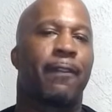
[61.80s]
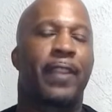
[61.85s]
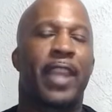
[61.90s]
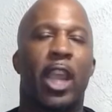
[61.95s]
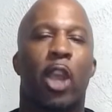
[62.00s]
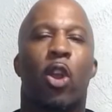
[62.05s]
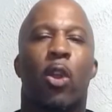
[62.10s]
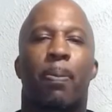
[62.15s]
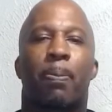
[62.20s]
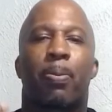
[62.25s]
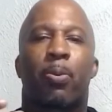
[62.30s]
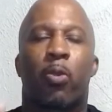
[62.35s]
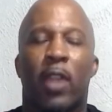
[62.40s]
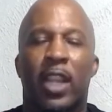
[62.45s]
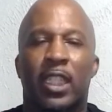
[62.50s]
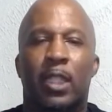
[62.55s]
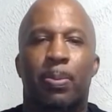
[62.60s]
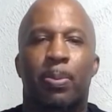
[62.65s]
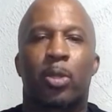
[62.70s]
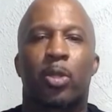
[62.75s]
there are
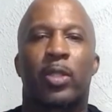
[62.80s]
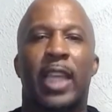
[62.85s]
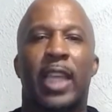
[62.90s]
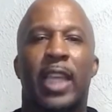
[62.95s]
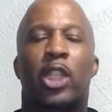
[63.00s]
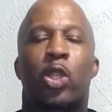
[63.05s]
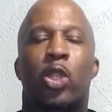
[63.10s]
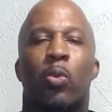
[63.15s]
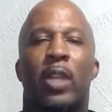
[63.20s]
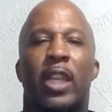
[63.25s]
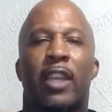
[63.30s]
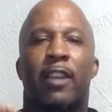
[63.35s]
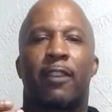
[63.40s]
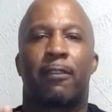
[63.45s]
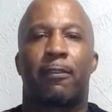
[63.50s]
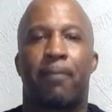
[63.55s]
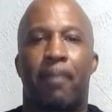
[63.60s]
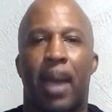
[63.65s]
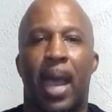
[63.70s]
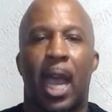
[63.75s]
principles that you
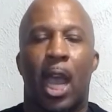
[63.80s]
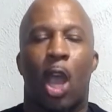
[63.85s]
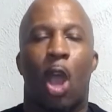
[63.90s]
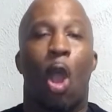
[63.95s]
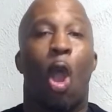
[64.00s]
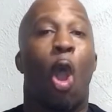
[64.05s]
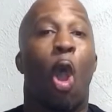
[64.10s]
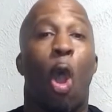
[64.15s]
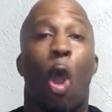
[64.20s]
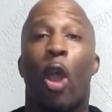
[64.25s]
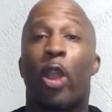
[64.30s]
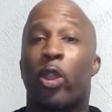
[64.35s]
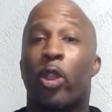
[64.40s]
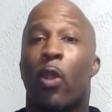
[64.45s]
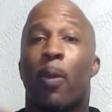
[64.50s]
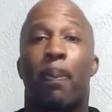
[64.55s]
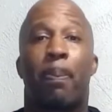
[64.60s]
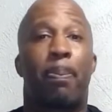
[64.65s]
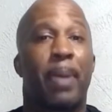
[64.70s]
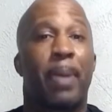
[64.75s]
live by, or your
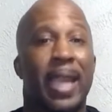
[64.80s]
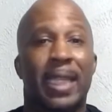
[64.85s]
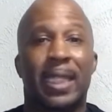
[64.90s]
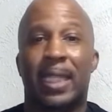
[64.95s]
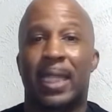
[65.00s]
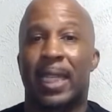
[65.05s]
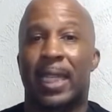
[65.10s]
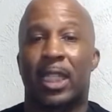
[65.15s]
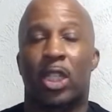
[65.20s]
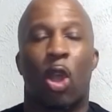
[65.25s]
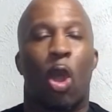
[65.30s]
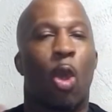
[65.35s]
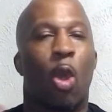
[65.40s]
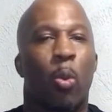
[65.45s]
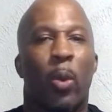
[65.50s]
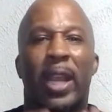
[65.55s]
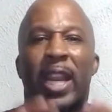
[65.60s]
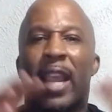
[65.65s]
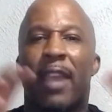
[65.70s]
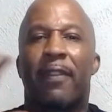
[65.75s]
business, or
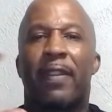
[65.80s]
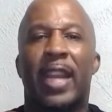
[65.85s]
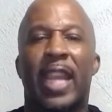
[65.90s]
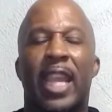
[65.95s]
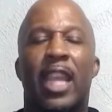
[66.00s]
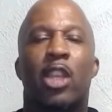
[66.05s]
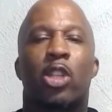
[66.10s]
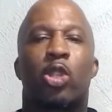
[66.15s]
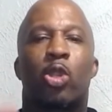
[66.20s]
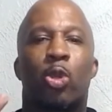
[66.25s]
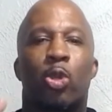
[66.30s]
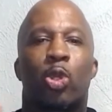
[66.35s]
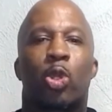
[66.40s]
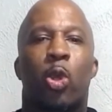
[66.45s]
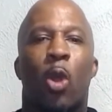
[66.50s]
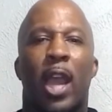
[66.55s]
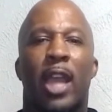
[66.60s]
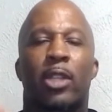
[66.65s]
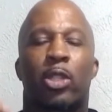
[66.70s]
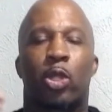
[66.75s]
whatever it is you
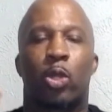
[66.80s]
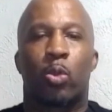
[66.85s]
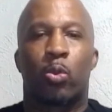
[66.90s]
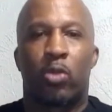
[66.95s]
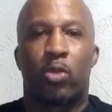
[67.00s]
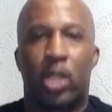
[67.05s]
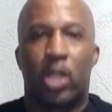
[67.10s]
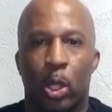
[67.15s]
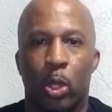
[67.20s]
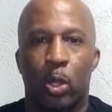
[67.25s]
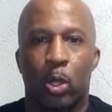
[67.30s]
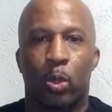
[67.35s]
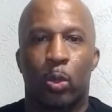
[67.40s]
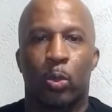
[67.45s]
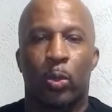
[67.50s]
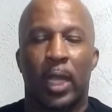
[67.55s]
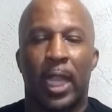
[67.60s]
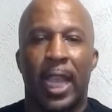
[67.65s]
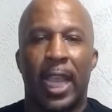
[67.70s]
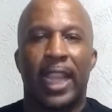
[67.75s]
try to do
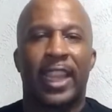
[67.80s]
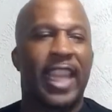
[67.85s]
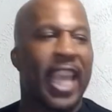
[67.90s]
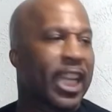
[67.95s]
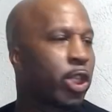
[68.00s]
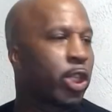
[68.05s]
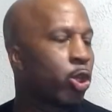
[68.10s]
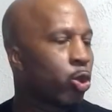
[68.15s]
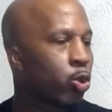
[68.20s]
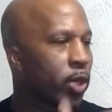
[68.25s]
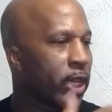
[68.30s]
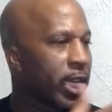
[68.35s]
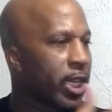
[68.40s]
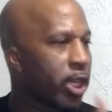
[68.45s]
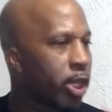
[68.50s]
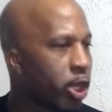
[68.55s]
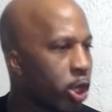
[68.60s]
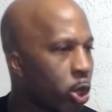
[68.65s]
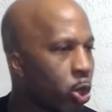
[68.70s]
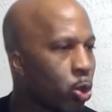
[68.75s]
that you can
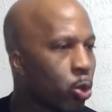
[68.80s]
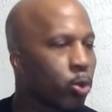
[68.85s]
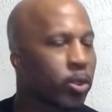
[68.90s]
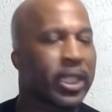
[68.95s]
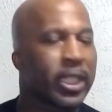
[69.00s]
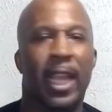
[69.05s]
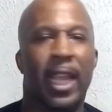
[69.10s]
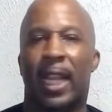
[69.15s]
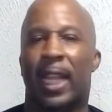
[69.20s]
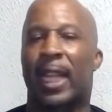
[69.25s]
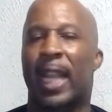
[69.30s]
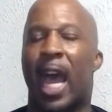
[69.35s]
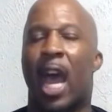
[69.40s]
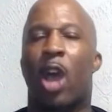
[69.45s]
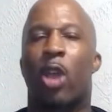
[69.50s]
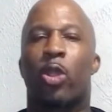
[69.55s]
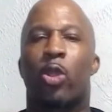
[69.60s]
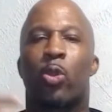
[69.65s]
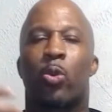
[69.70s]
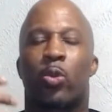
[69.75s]
use that
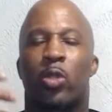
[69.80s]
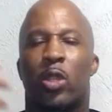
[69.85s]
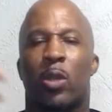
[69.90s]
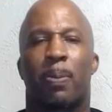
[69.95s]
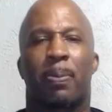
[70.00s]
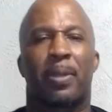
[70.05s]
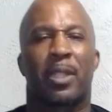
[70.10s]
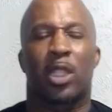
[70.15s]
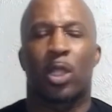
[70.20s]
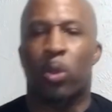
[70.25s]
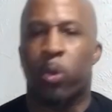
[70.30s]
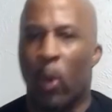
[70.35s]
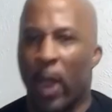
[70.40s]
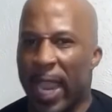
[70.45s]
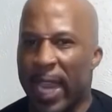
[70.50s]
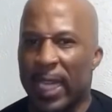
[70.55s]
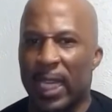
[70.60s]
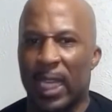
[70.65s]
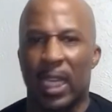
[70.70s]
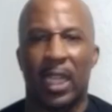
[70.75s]
allow you to
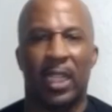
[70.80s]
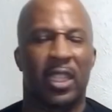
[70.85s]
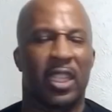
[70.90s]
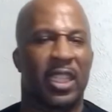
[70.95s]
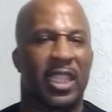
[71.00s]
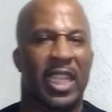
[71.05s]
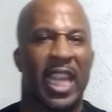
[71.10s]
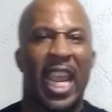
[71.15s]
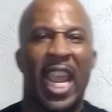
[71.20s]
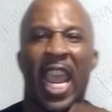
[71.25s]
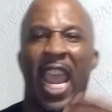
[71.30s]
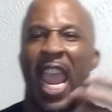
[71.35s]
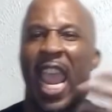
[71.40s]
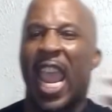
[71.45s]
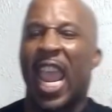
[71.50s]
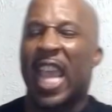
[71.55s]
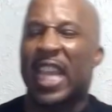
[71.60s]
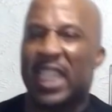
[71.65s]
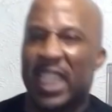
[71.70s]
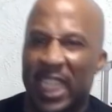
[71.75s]
persuade others,
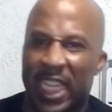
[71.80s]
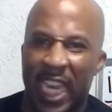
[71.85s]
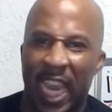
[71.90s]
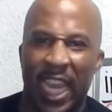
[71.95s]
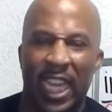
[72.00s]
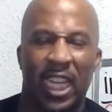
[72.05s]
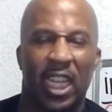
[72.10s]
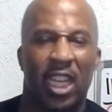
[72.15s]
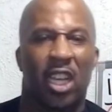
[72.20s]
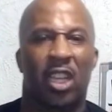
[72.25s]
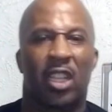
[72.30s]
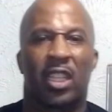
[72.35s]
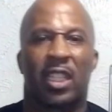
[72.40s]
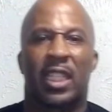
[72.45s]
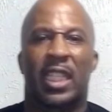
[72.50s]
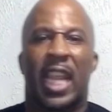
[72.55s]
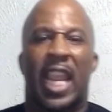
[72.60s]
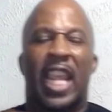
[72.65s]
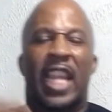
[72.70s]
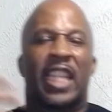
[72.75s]
educate
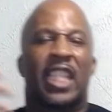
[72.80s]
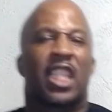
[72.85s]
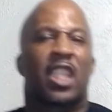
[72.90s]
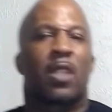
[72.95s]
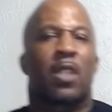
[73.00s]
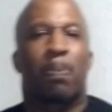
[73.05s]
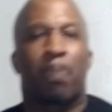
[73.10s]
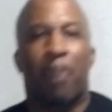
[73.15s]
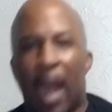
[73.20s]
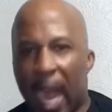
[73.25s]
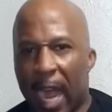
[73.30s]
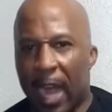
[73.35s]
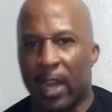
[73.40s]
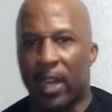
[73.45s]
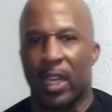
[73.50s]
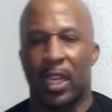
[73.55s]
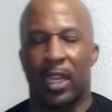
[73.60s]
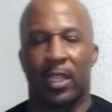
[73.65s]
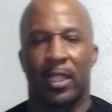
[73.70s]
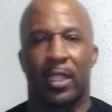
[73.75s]
others, inspire
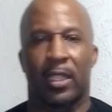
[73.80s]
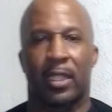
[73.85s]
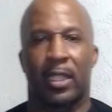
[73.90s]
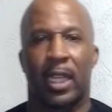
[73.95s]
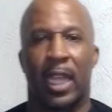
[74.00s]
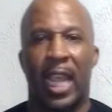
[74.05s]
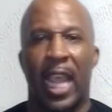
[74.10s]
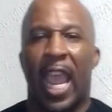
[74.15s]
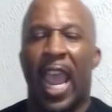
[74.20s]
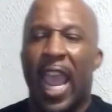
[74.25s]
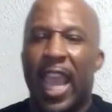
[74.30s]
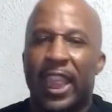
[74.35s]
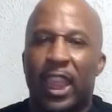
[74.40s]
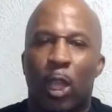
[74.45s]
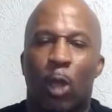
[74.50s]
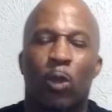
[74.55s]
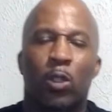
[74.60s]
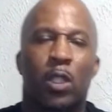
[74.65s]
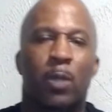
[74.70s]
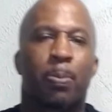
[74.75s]
others. And
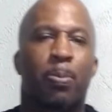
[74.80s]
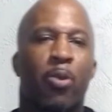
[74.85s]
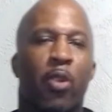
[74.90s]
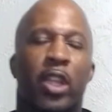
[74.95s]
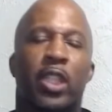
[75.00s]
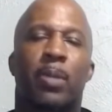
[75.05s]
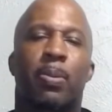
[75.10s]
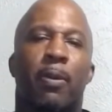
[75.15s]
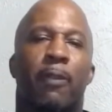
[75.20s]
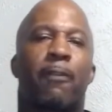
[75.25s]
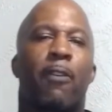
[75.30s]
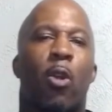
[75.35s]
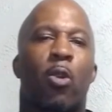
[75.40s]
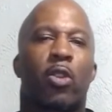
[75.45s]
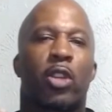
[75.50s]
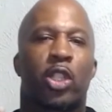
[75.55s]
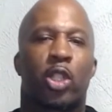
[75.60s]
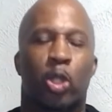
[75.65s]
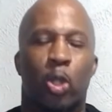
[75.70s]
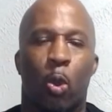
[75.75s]
those
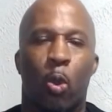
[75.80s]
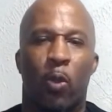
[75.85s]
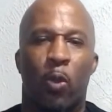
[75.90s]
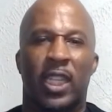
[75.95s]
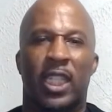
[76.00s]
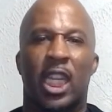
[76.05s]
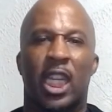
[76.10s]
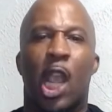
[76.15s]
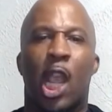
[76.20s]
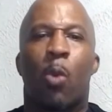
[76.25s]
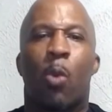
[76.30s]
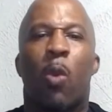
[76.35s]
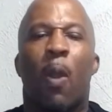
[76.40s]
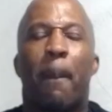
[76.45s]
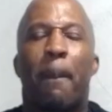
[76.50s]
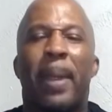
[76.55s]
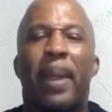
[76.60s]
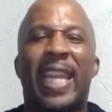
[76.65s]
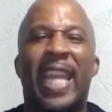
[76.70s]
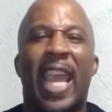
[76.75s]
principle-focused stories will
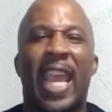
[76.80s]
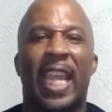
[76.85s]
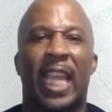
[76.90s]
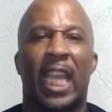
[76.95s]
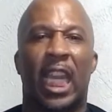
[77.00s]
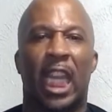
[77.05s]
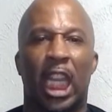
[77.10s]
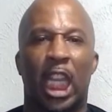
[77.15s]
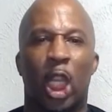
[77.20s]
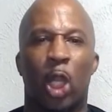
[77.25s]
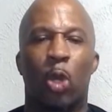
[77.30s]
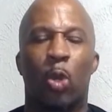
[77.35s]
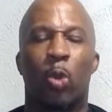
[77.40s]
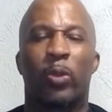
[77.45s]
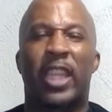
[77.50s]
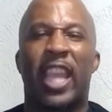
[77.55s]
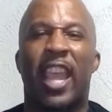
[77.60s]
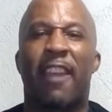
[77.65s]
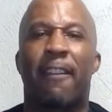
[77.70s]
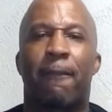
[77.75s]
be that glue
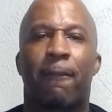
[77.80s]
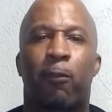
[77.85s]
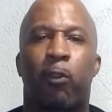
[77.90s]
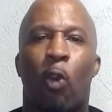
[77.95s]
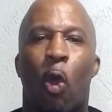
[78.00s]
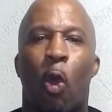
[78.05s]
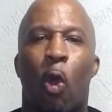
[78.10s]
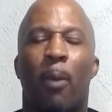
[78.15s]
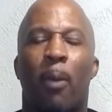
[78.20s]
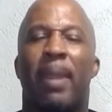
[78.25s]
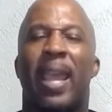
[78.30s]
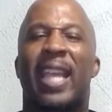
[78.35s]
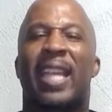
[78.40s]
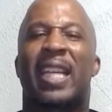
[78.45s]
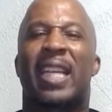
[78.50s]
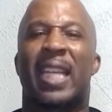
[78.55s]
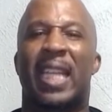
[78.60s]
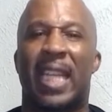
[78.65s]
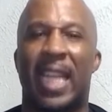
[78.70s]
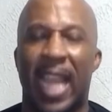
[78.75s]
that form that
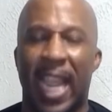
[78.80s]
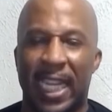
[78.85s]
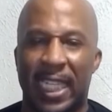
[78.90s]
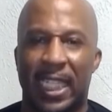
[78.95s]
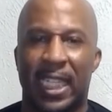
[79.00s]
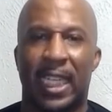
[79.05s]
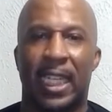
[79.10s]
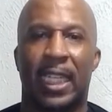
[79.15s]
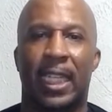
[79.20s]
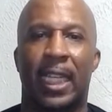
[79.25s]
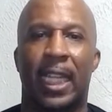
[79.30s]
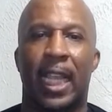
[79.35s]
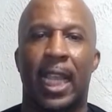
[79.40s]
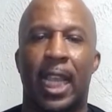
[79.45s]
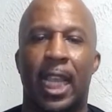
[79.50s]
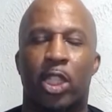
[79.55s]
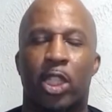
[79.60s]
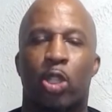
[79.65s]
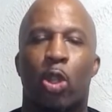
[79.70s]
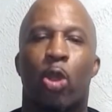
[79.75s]
connection
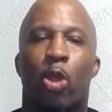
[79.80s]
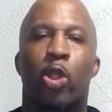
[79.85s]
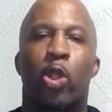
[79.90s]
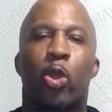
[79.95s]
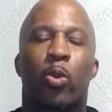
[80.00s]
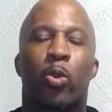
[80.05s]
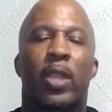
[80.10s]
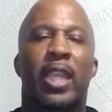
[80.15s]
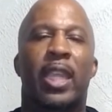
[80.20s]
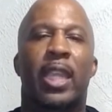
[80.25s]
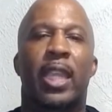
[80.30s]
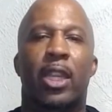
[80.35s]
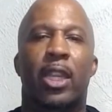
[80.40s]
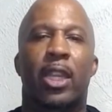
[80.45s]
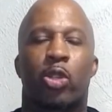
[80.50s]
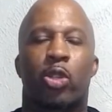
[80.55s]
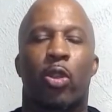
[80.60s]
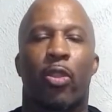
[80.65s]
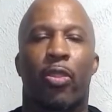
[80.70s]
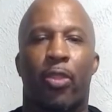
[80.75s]
so you can get
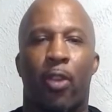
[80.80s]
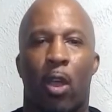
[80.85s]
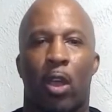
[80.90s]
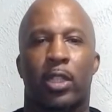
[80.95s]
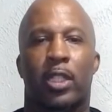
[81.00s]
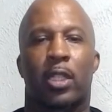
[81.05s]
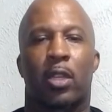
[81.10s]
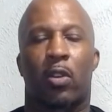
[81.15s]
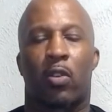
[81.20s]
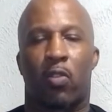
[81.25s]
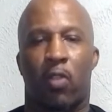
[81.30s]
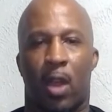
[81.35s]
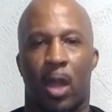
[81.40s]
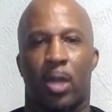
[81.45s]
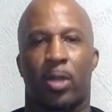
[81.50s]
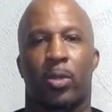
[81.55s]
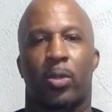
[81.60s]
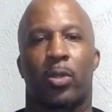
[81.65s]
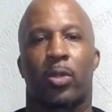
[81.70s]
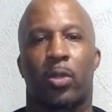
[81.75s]
your thoughts
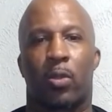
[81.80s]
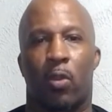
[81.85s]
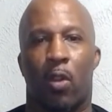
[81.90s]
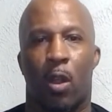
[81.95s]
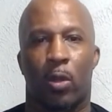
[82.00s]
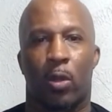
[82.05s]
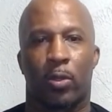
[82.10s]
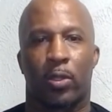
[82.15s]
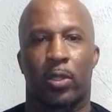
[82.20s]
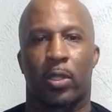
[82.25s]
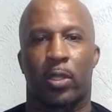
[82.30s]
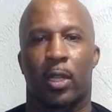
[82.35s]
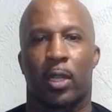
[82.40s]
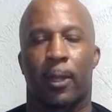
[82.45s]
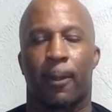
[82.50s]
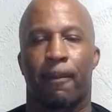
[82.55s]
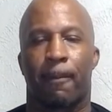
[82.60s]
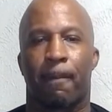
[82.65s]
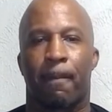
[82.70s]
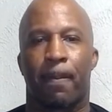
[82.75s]
across.
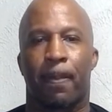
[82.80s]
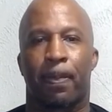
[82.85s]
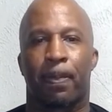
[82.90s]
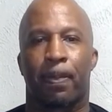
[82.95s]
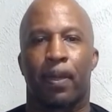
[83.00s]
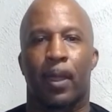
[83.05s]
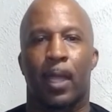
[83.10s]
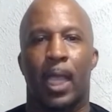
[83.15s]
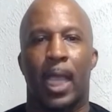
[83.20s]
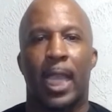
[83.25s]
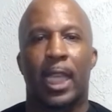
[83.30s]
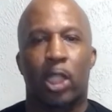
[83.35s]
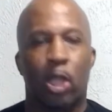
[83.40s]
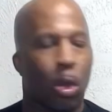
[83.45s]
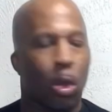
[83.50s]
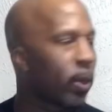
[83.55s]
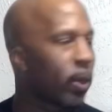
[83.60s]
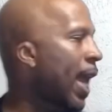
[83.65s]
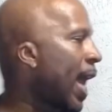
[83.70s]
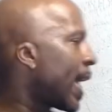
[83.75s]
So
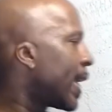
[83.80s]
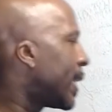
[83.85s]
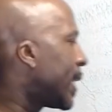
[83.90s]
what I